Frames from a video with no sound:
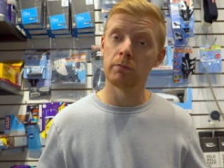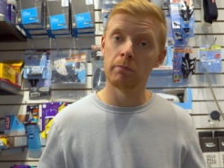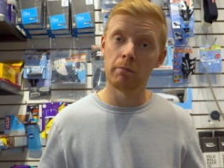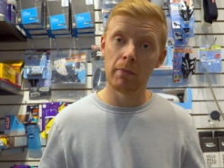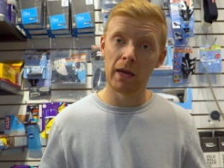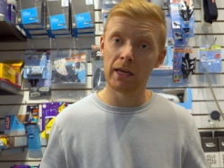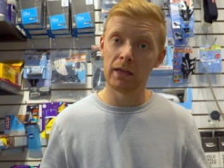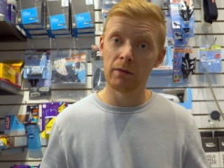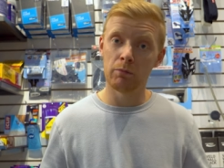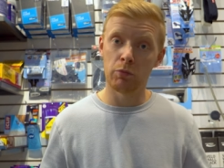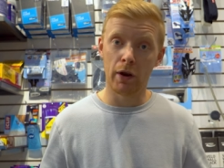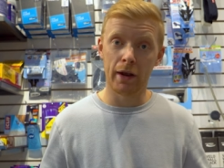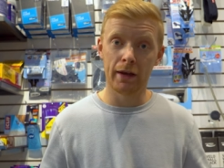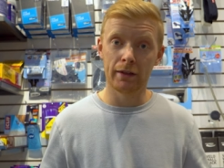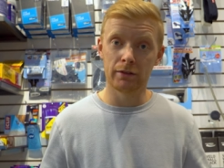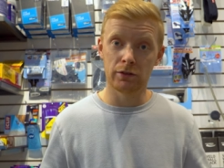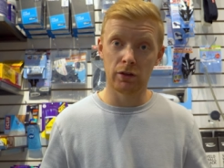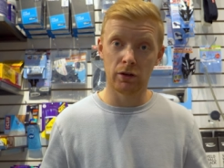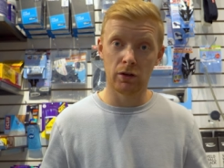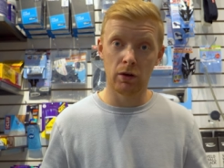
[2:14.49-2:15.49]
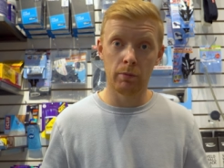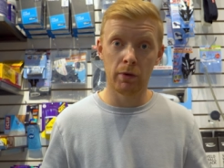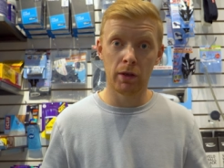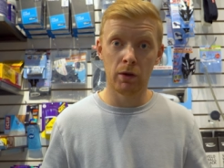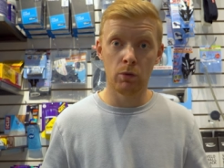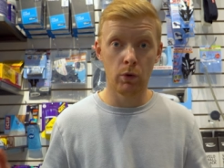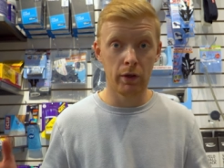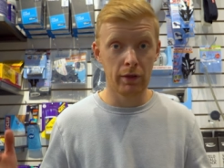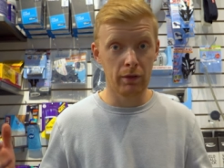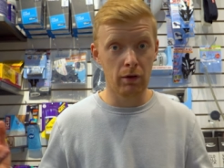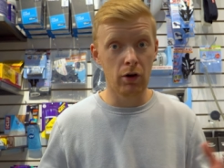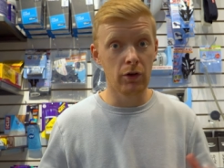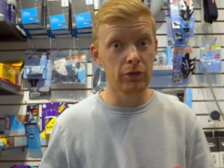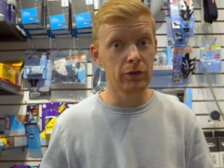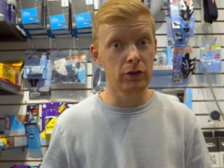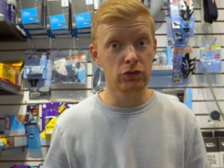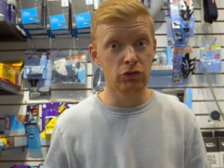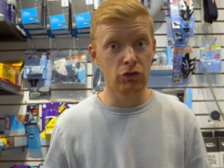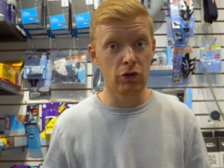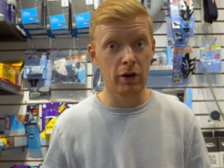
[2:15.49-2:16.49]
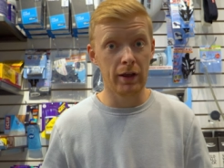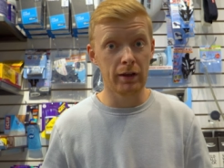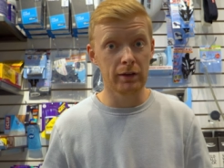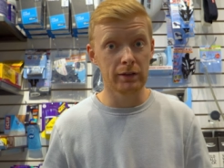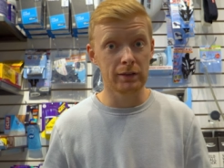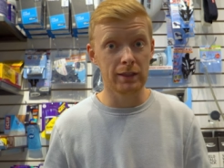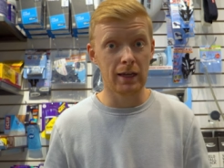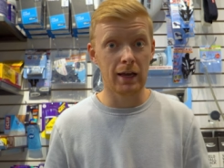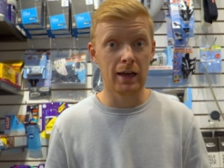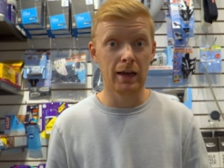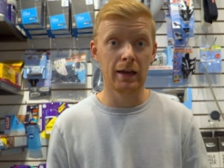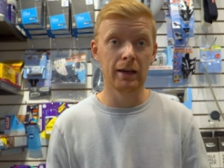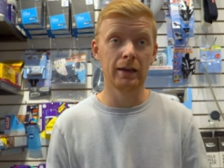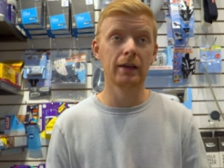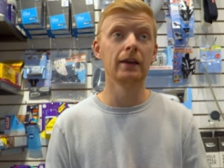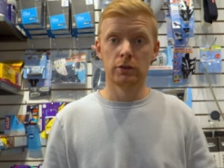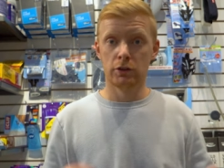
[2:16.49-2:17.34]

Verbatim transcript: many brands are coming with on the trail side.